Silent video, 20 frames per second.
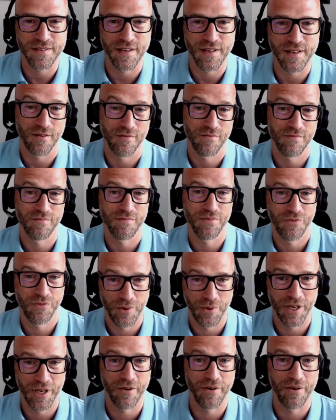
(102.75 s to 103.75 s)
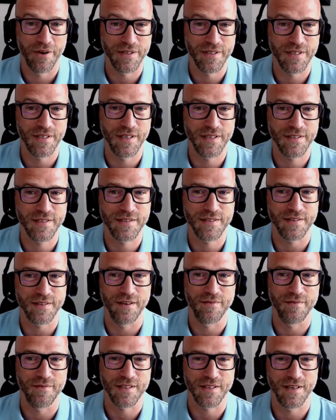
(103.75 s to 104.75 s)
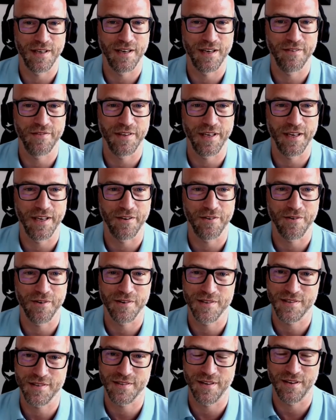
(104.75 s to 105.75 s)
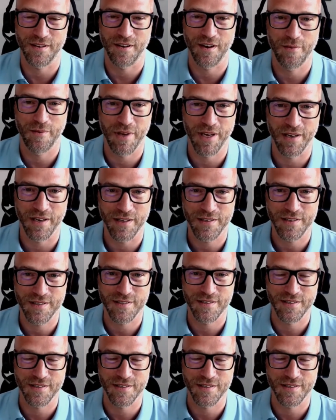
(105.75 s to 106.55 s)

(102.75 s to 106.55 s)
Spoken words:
Now, before we go into this, I'm just going to have to get across that I'm English.